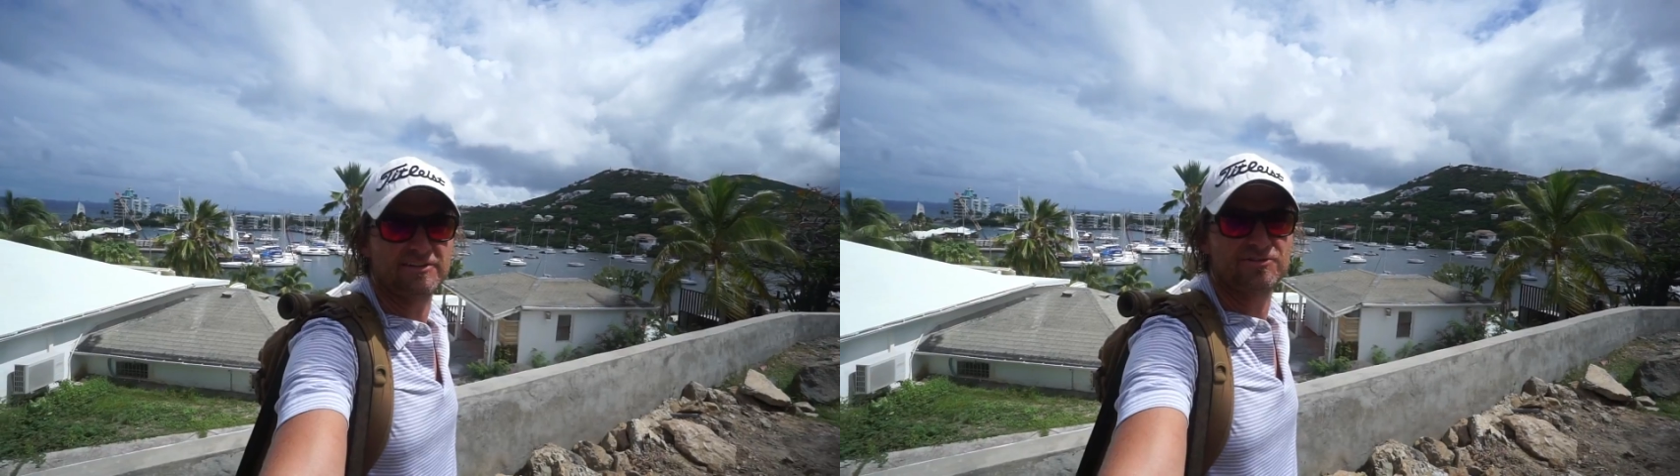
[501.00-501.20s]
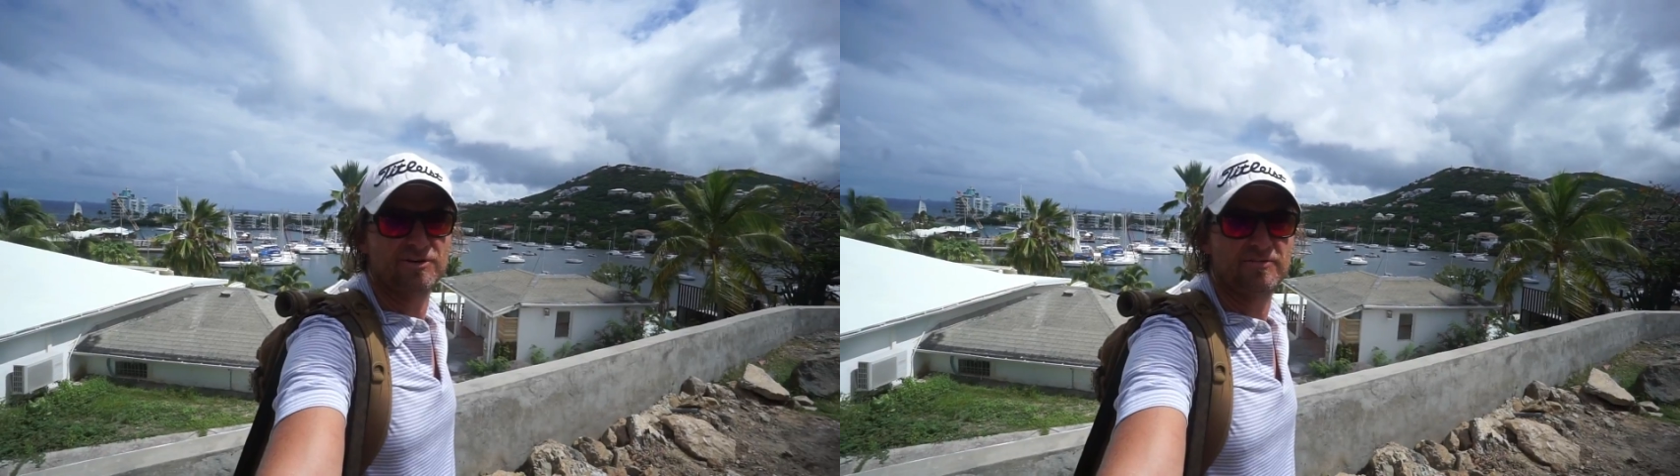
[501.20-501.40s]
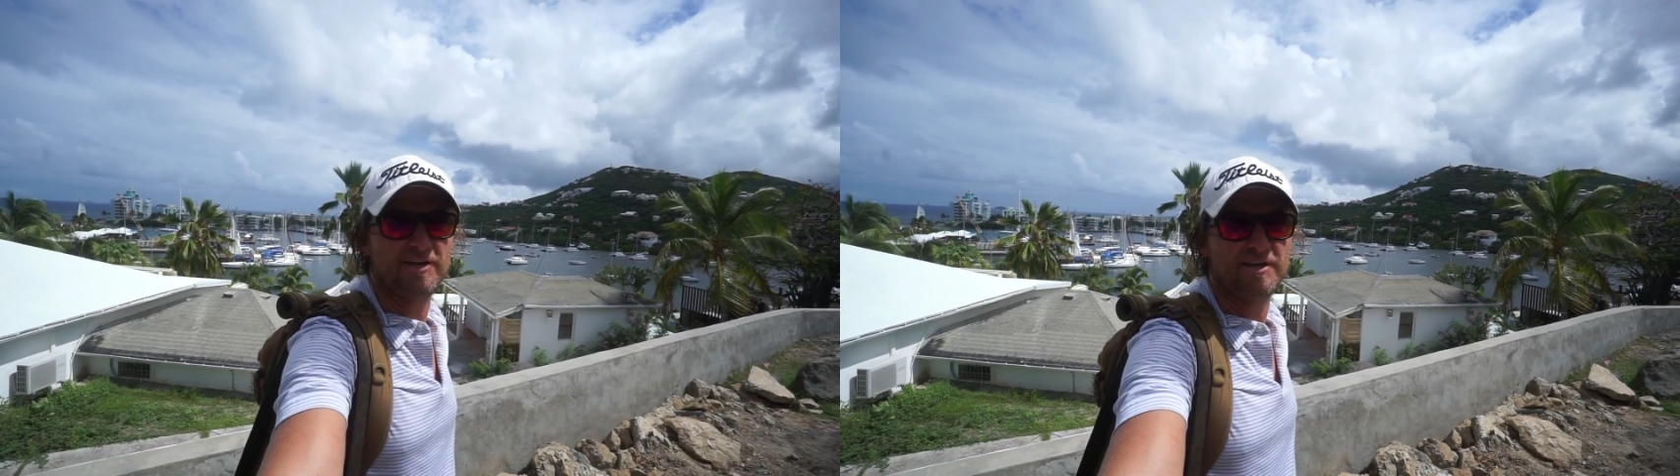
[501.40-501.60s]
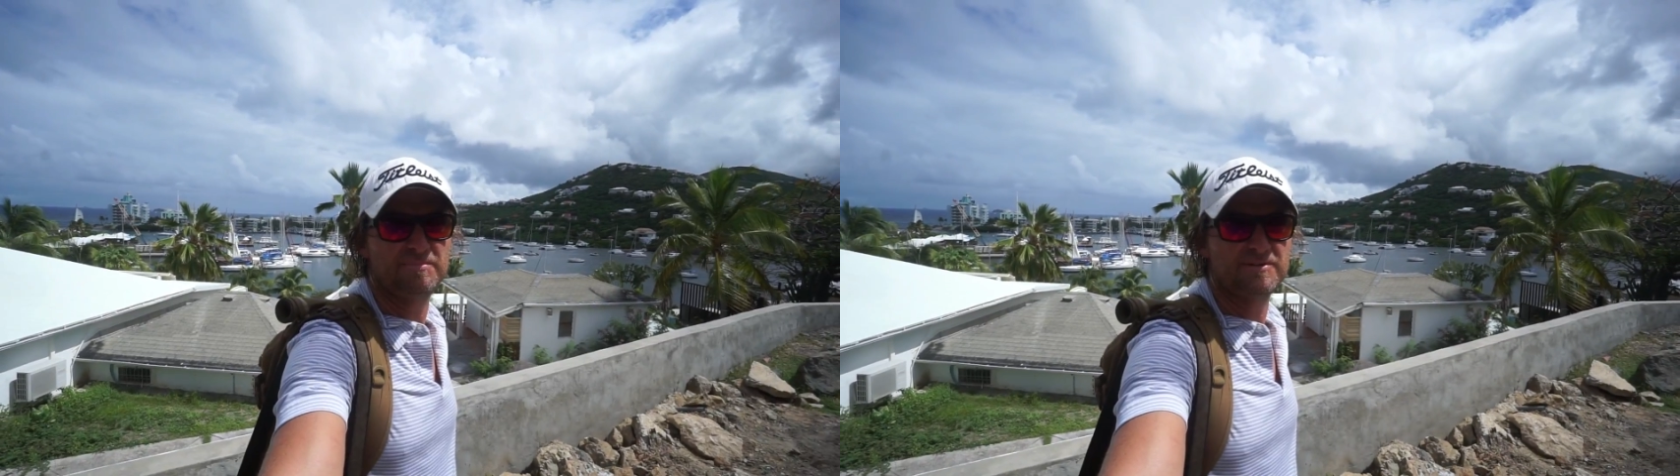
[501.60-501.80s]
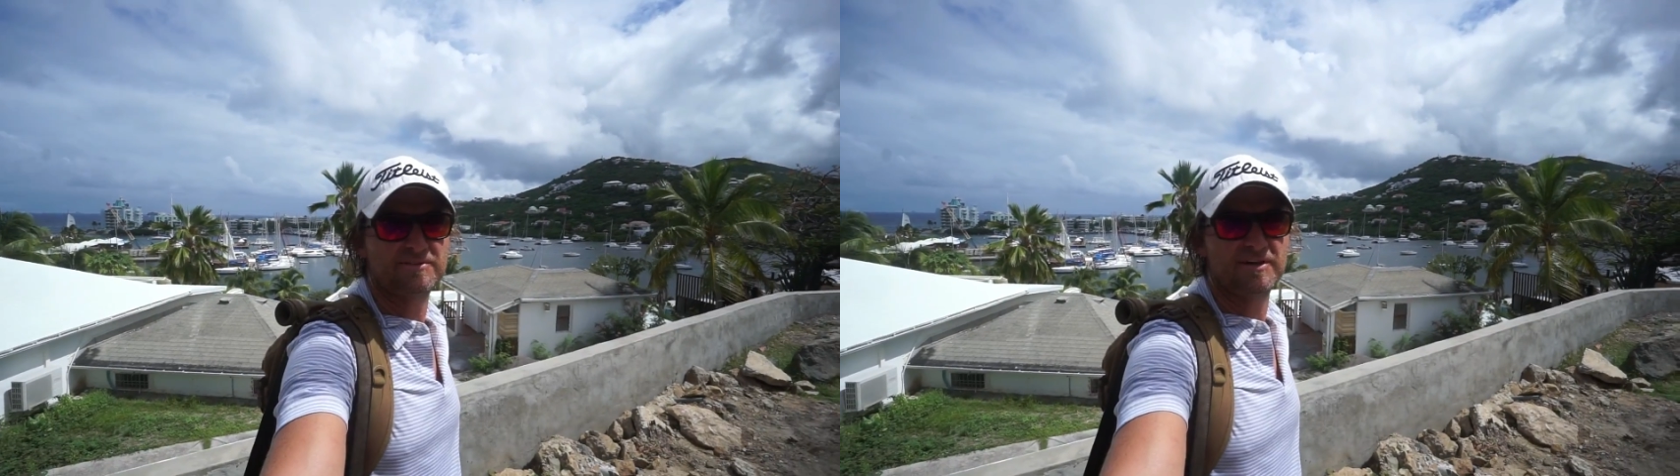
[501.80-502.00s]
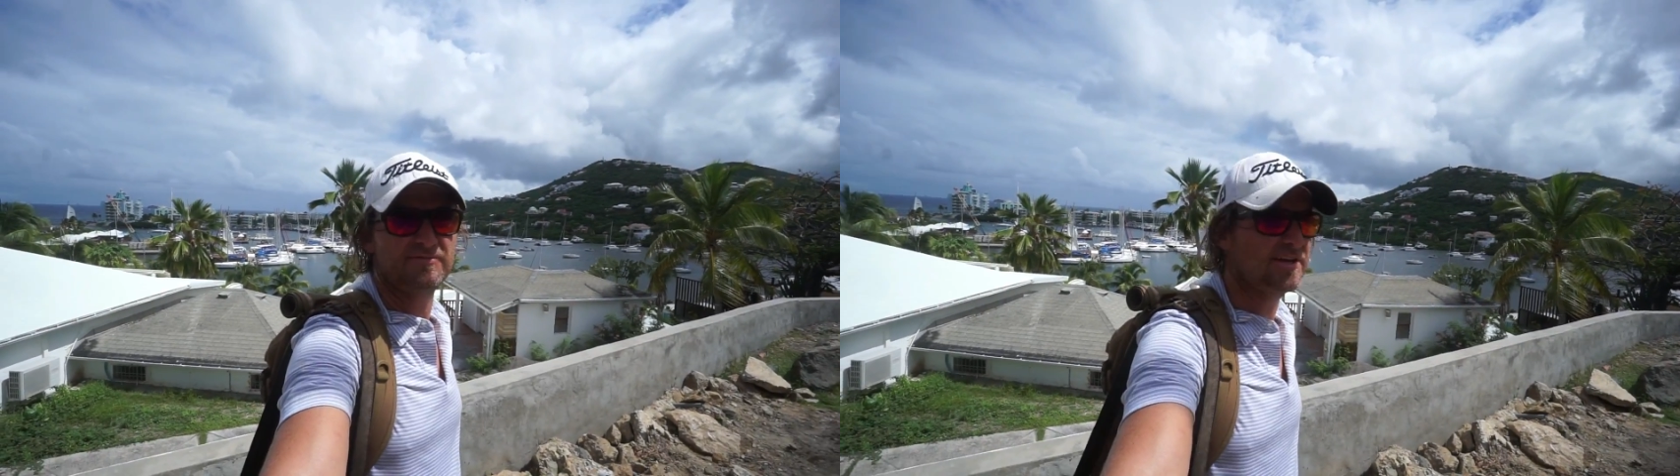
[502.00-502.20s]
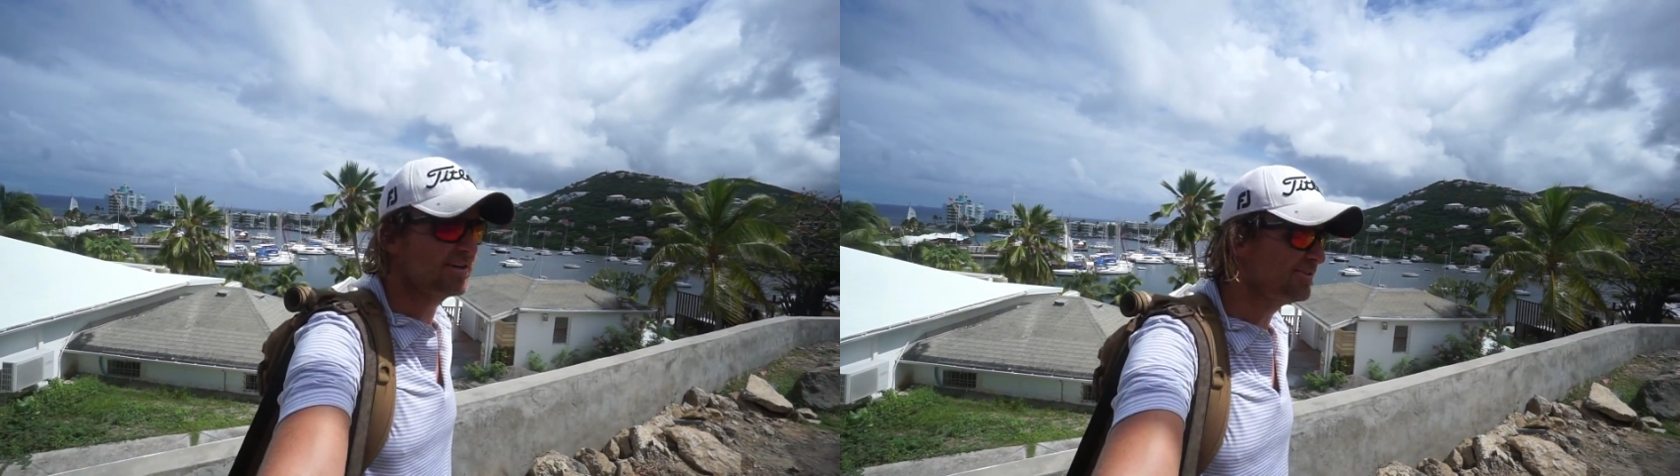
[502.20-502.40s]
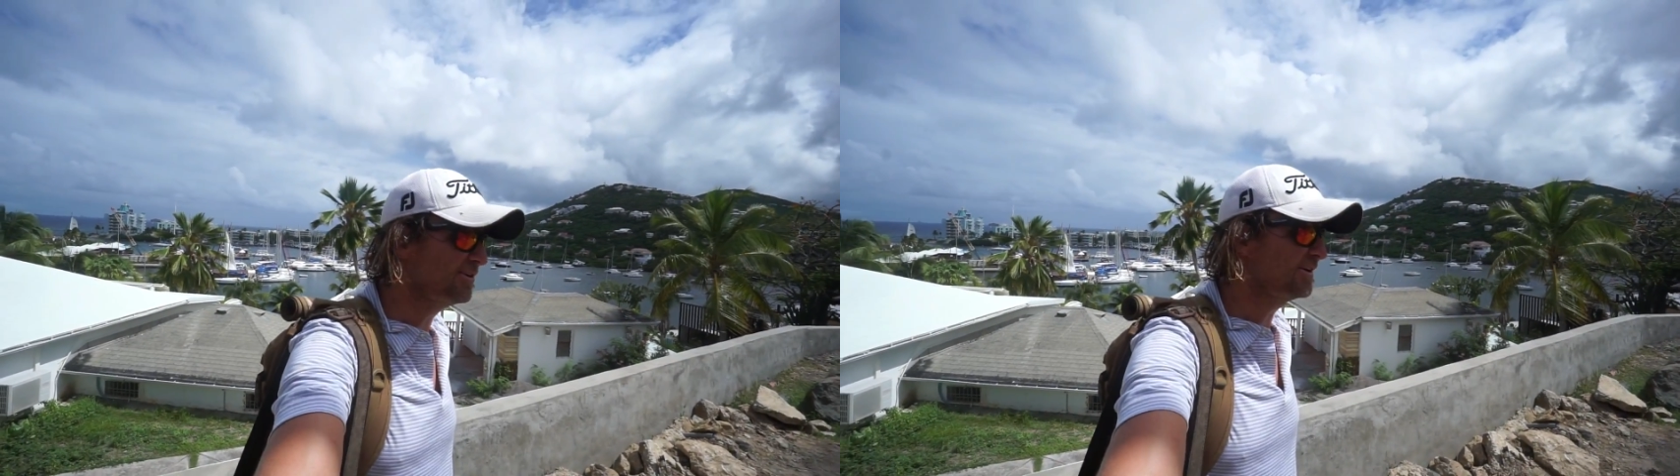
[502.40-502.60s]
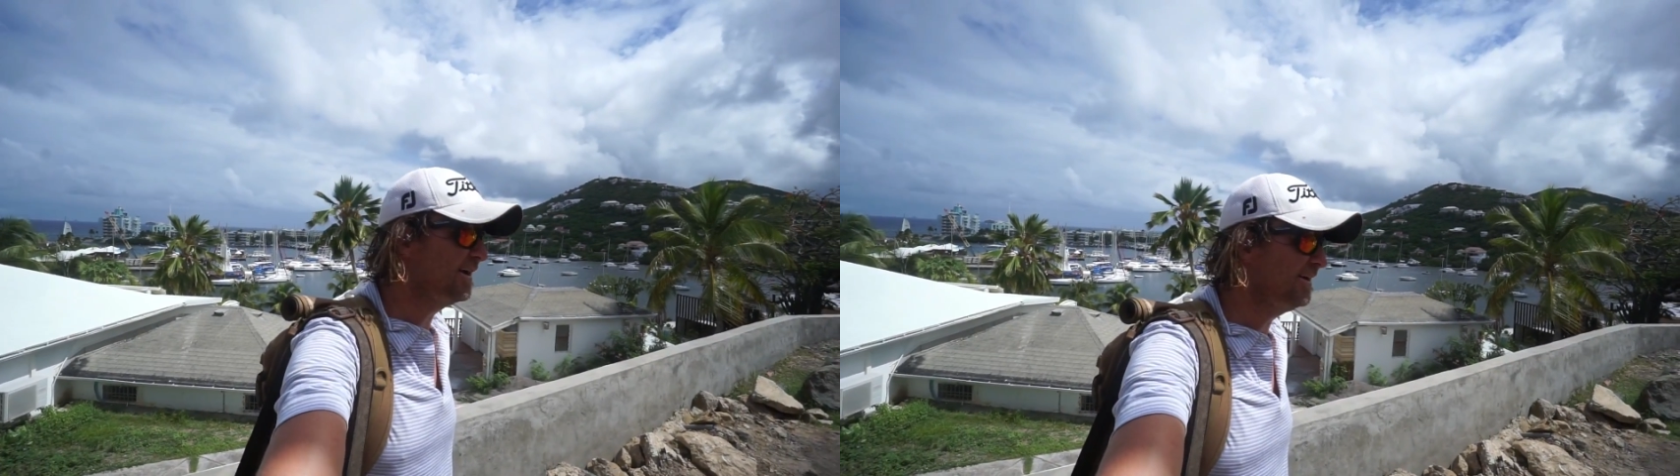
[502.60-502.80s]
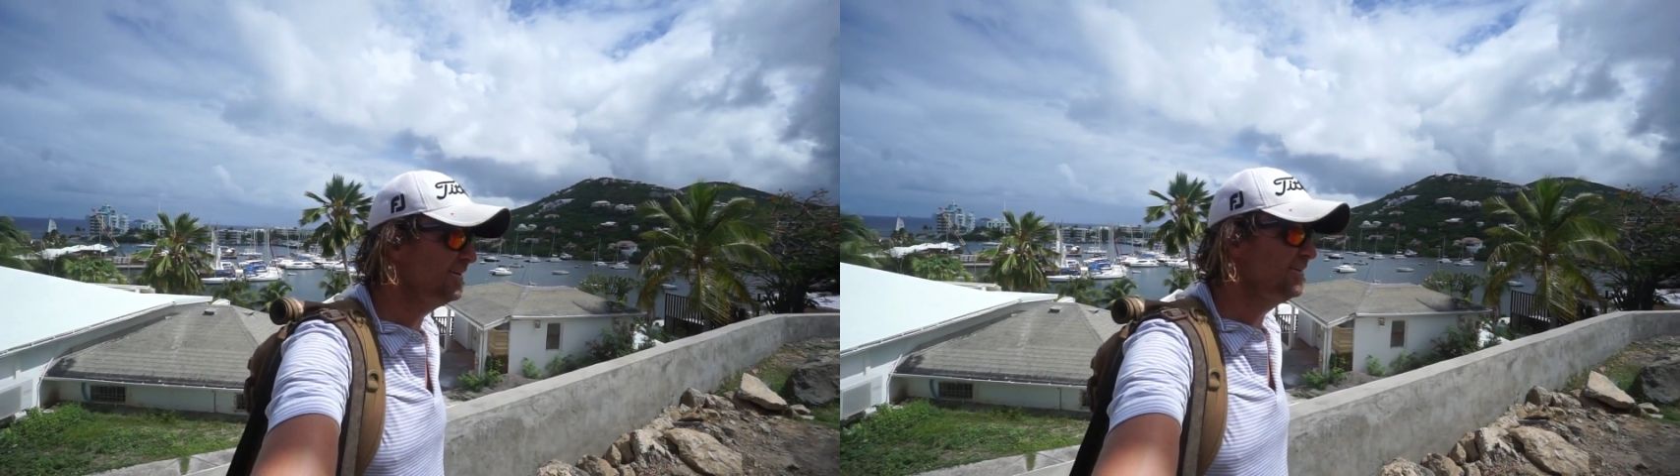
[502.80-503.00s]
surveyed, but taken a look
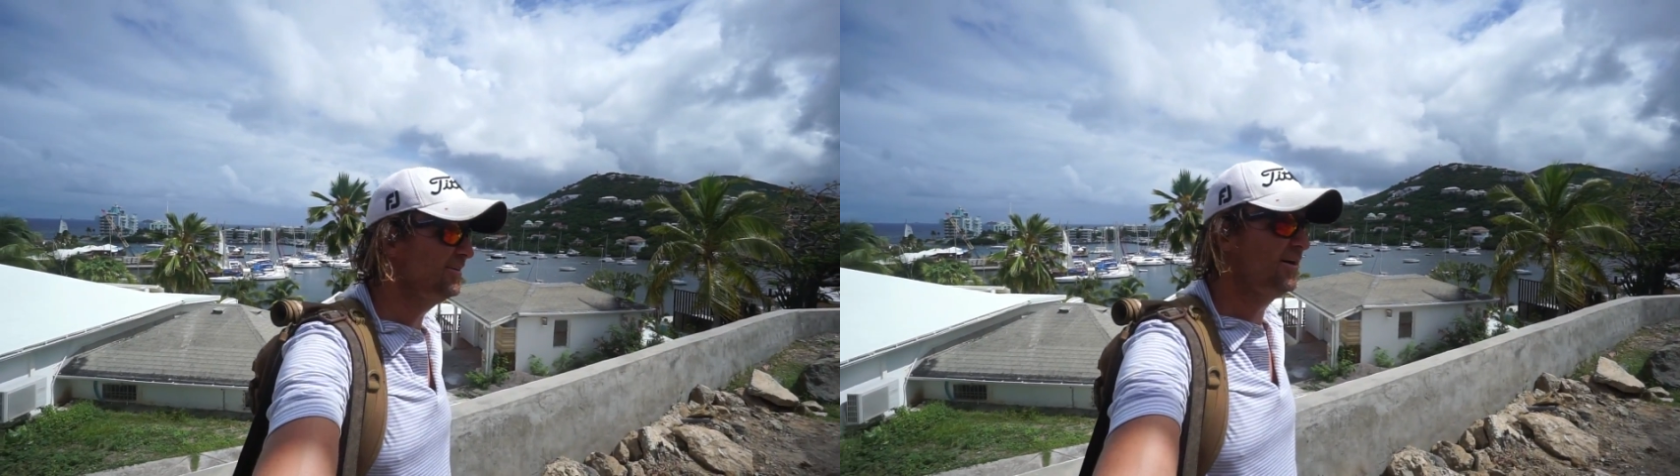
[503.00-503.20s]
at it.